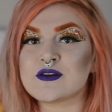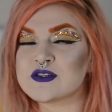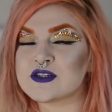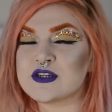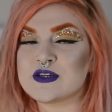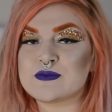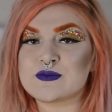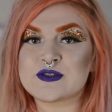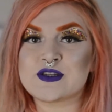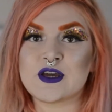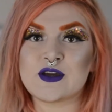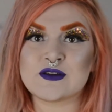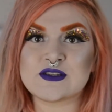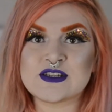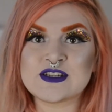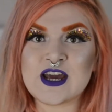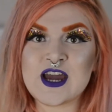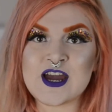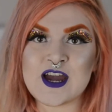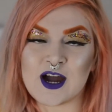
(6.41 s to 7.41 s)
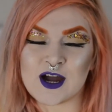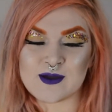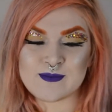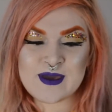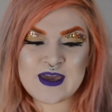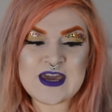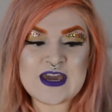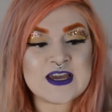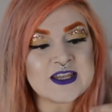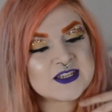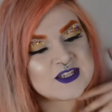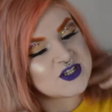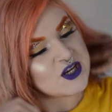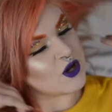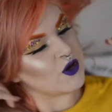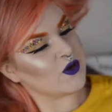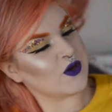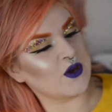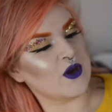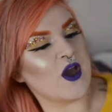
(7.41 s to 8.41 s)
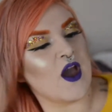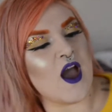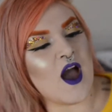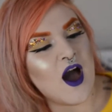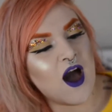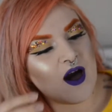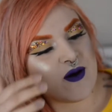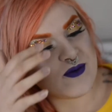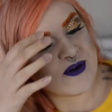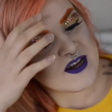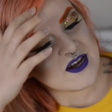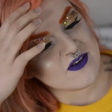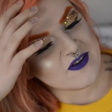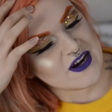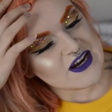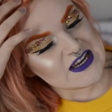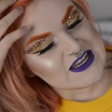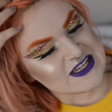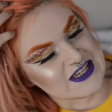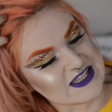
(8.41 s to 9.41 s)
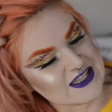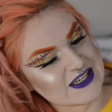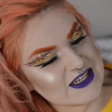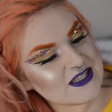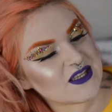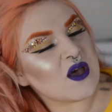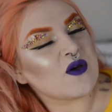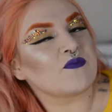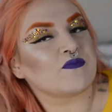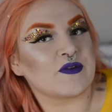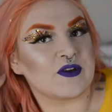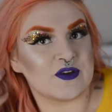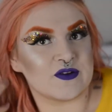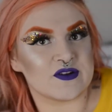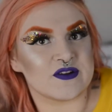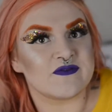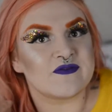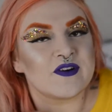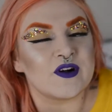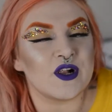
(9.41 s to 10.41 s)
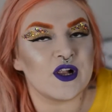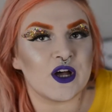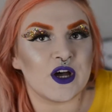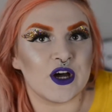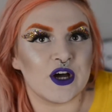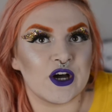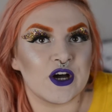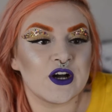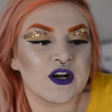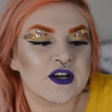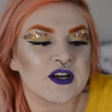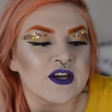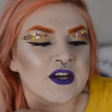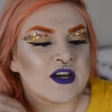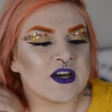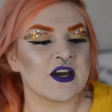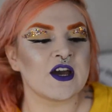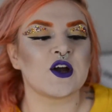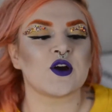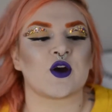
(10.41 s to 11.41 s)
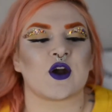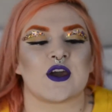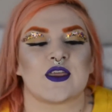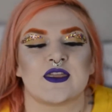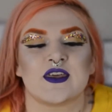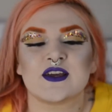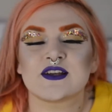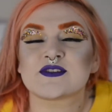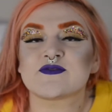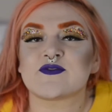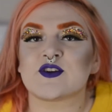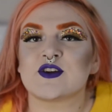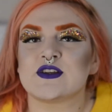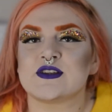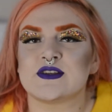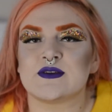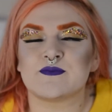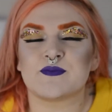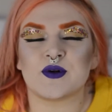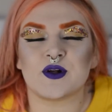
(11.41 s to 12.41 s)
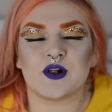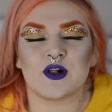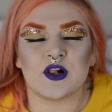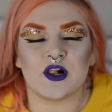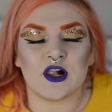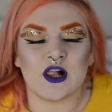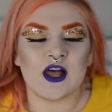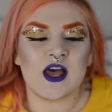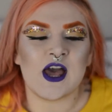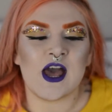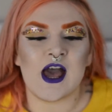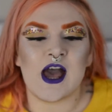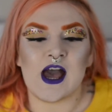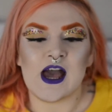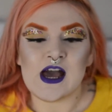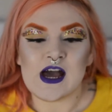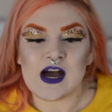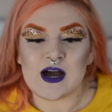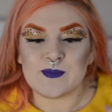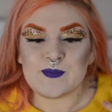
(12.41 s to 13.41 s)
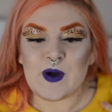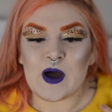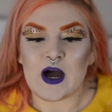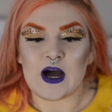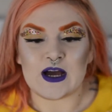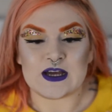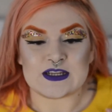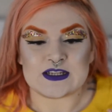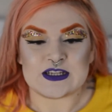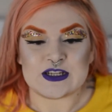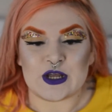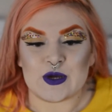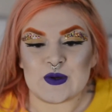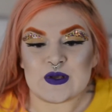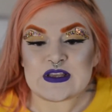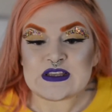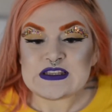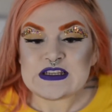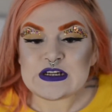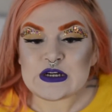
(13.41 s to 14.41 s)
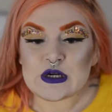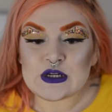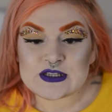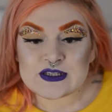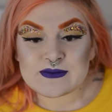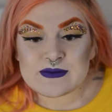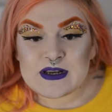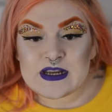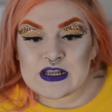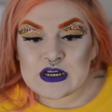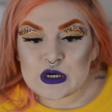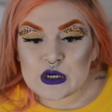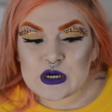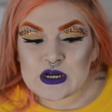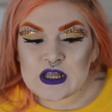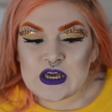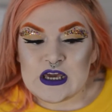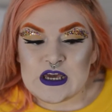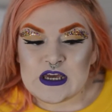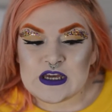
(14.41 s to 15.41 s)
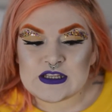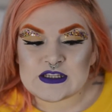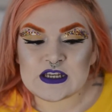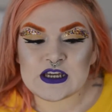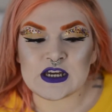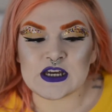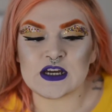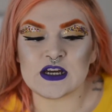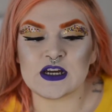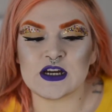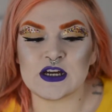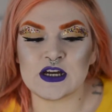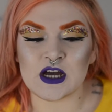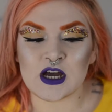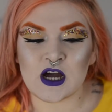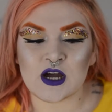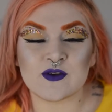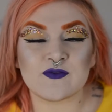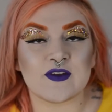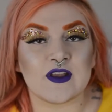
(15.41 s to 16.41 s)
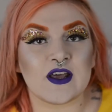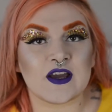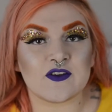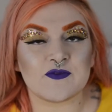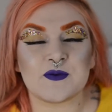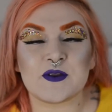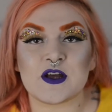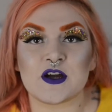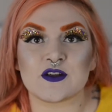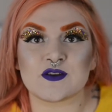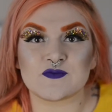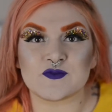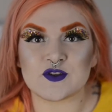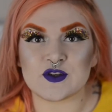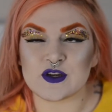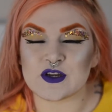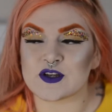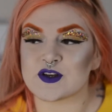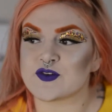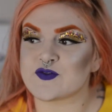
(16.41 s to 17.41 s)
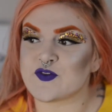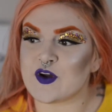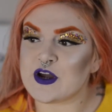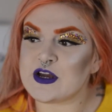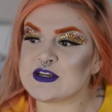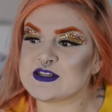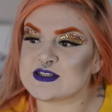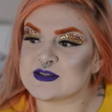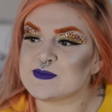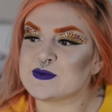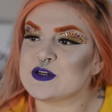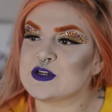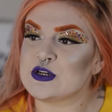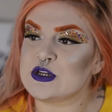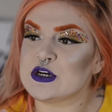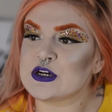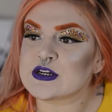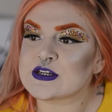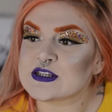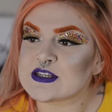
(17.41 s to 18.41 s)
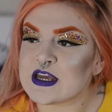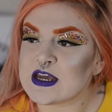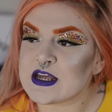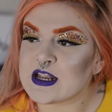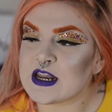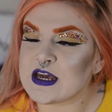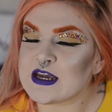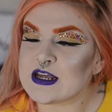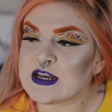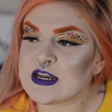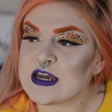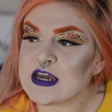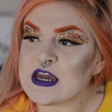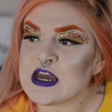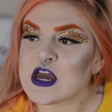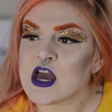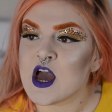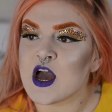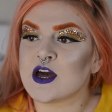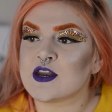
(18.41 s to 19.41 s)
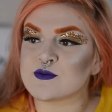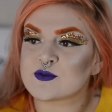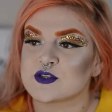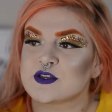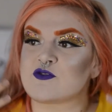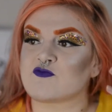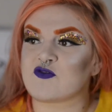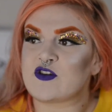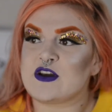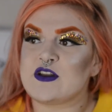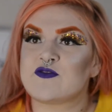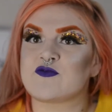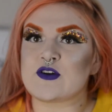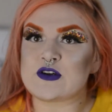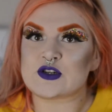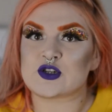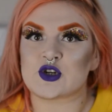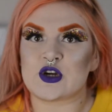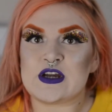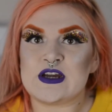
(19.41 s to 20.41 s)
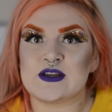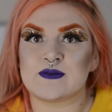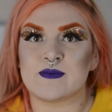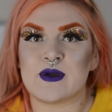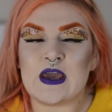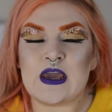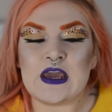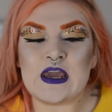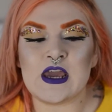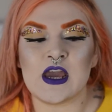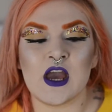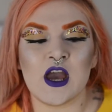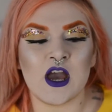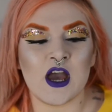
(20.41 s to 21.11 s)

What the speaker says: YouTube. So today I'm here to show you how I created this beautiful look. I think it's very simple, but you know, it's still got some glitter in it. I feel like I've been kind of doing like very similar looks lately, and it's like really frustrating me.